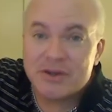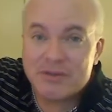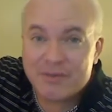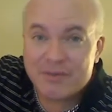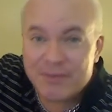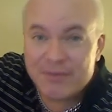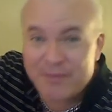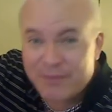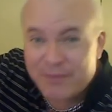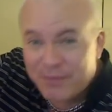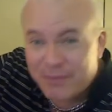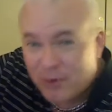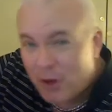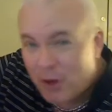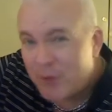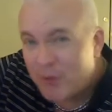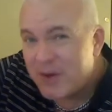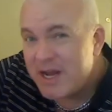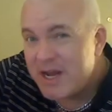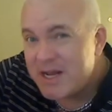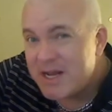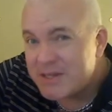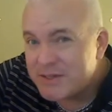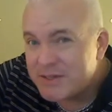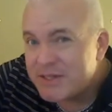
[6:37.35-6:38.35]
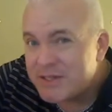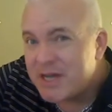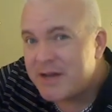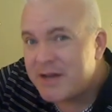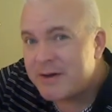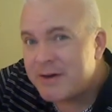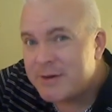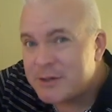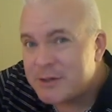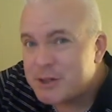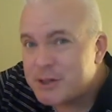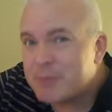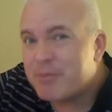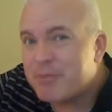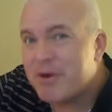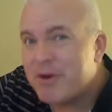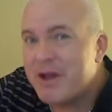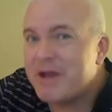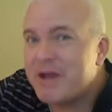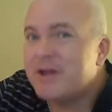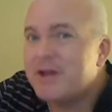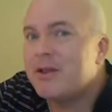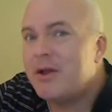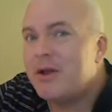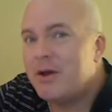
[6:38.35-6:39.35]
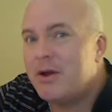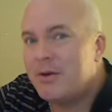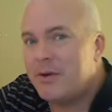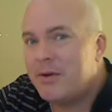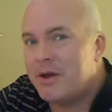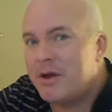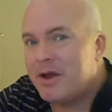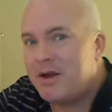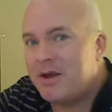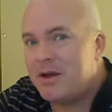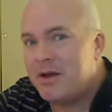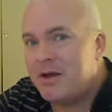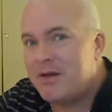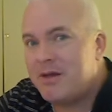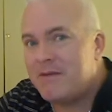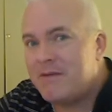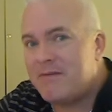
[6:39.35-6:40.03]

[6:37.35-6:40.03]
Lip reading: floating center spring-loaded